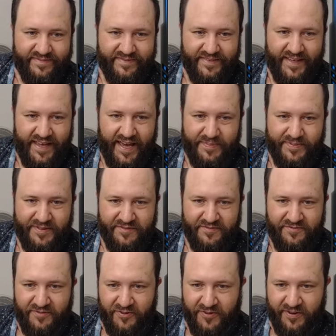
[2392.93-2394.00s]
Captain
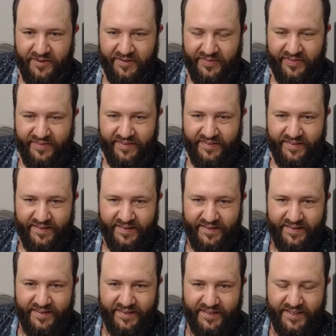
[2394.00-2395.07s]
fourth,
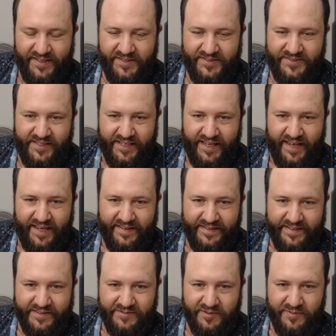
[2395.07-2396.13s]
Hugh
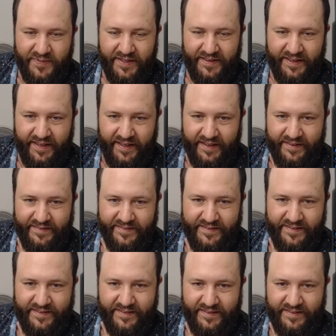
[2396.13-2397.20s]
Giganticus will be at the end.
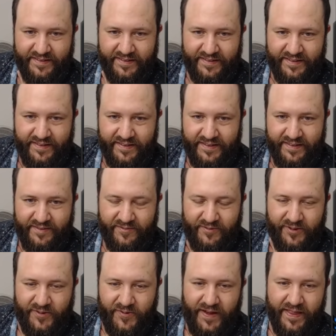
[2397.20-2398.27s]

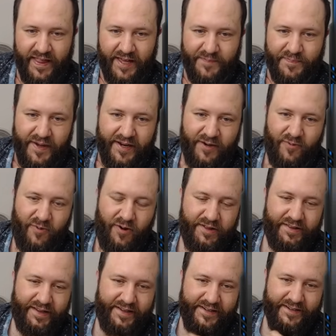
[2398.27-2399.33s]
What do I like better,
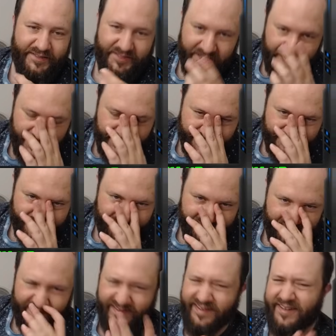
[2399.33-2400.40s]
Wall-Knight or Chomp?
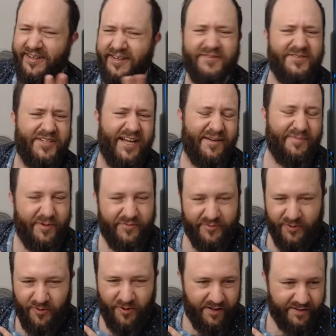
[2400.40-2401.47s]
I'm going to go Chomp
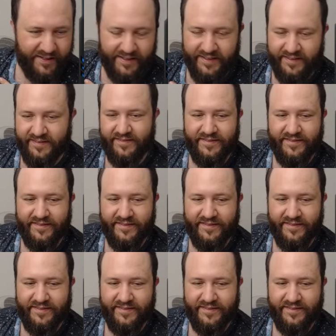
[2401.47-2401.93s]
over Wall-Knight.